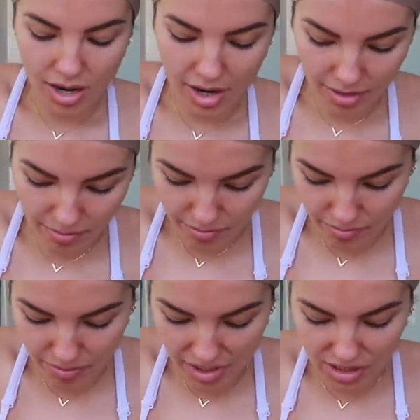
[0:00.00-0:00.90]

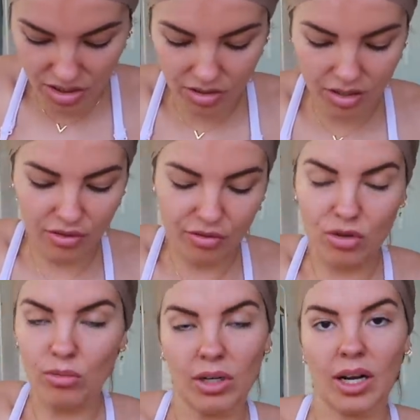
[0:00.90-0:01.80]
Um, but if
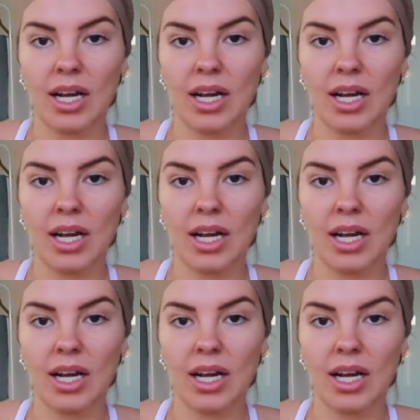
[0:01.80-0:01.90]
you want to